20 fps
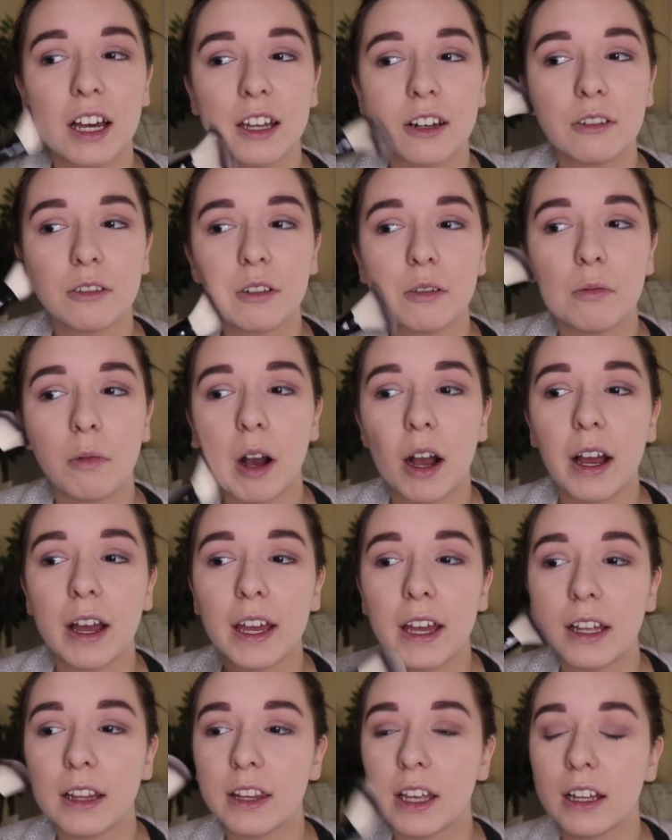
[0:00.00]
I don't know
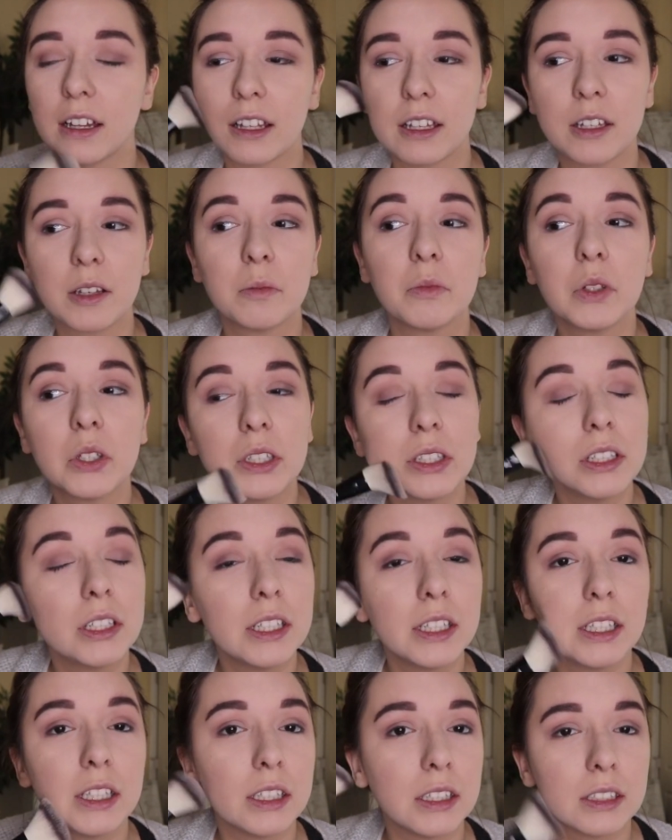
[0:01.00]
why that like
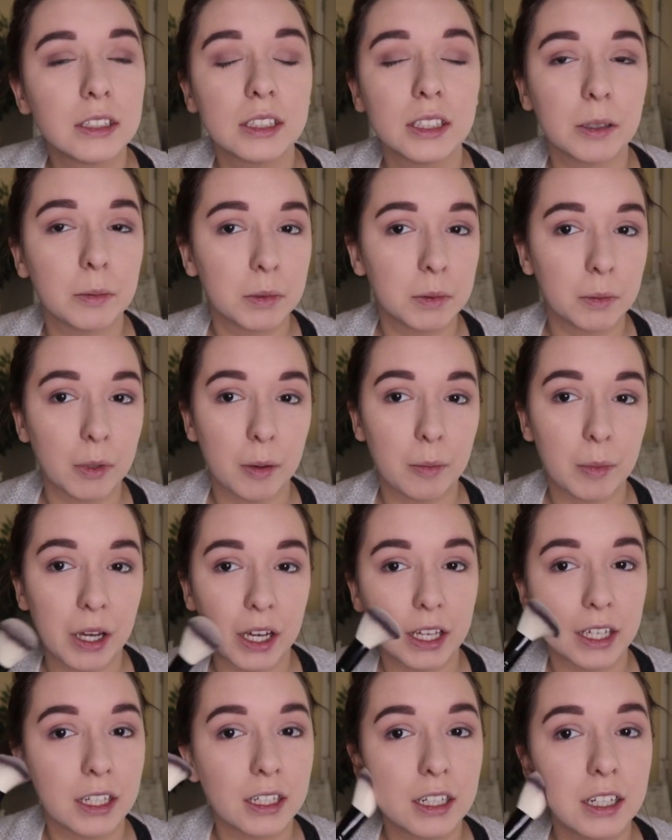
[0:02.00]
completely slipped my
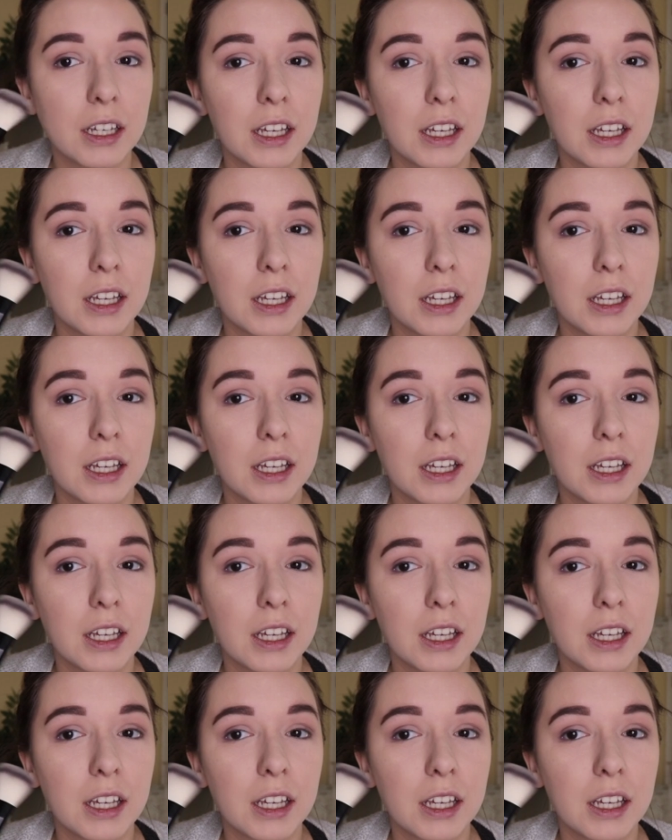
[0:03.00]
mind.